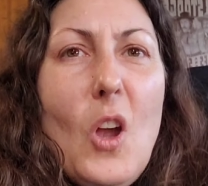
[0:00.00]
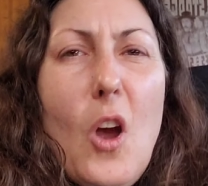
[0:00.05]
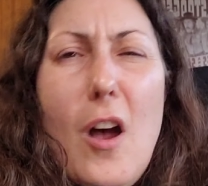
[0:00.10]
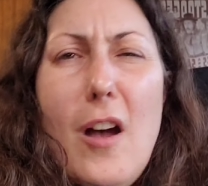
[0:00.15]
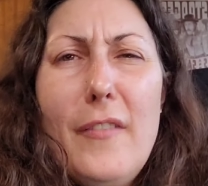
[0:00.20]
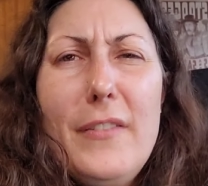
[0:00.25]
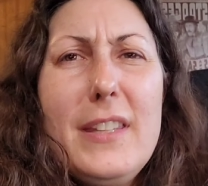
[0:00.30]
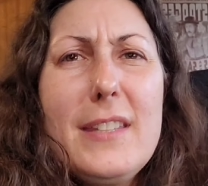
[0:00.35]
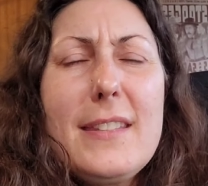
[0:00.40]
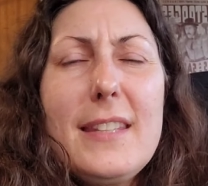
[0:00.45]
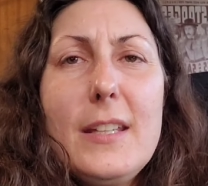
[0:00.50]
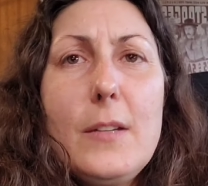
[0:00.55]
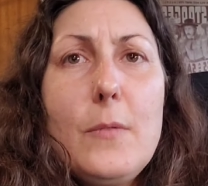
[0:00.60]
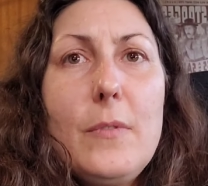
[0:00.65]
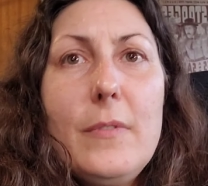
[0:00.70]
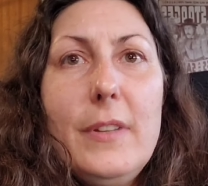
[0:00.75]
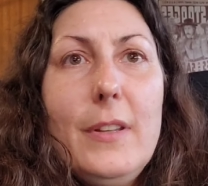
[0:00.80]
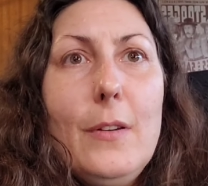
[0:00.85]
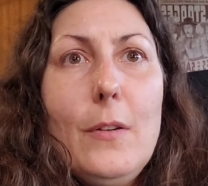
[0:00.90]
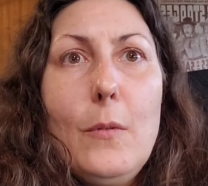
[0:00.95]
Obviously,
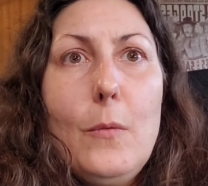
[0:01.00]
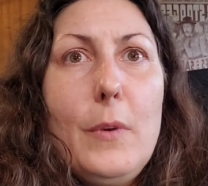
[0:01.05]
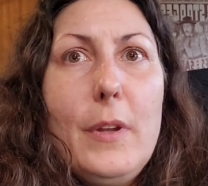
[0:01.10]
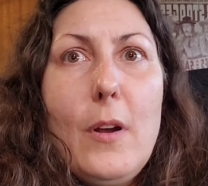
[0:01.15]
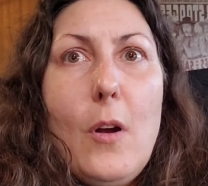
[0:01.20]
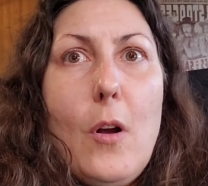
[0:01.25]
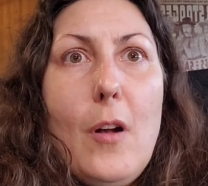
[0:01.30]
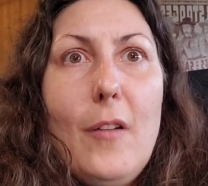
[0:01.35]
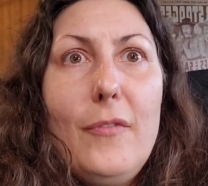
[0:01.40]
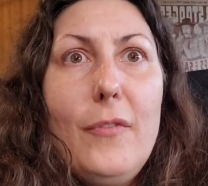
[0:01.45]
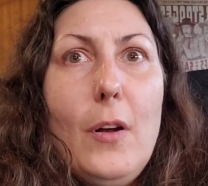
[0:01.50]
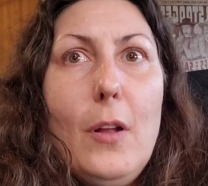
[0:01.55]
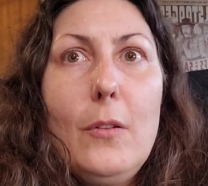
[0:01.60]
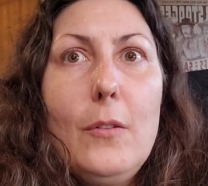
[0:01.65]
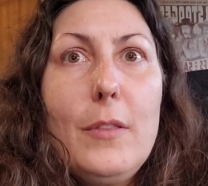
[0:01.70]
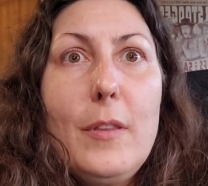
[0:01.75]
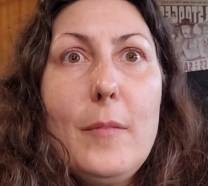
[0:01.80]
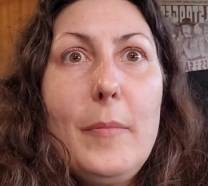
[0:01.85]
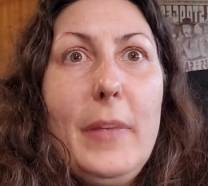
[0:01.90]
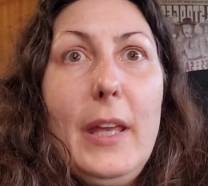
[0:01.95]
you know, we all
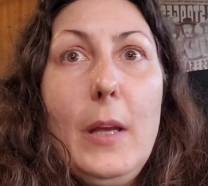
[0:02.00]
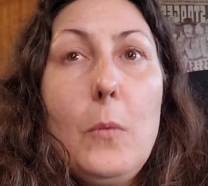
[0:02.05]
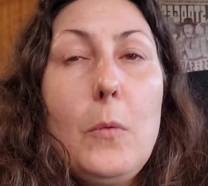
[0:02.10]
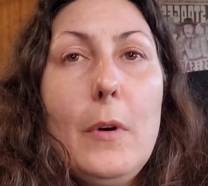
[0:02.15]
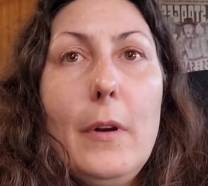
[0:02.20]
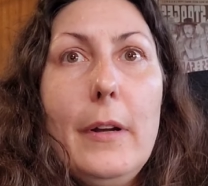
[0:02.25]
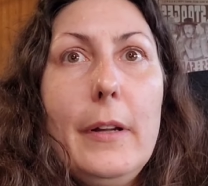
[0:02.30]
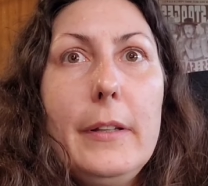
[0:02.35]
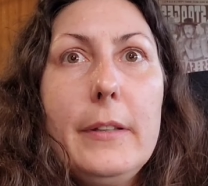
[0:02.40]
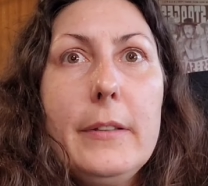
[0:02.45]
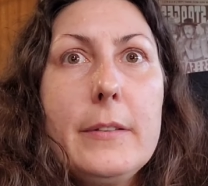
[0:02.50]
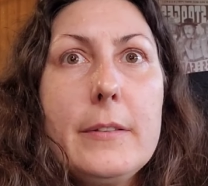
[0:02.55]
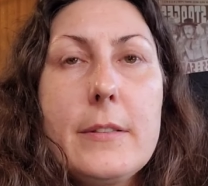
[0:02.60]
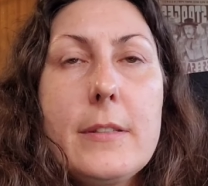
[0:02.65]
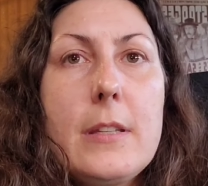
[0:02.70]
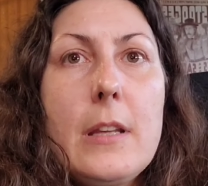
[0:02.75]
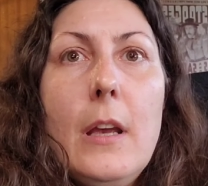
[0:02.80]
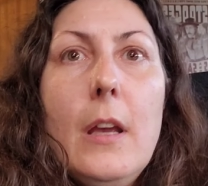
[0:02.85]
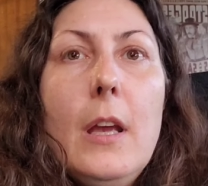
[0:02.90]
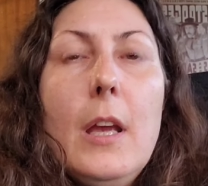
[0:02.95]
follow the big
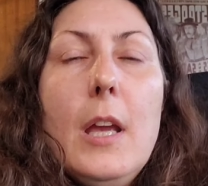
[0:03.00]
ones,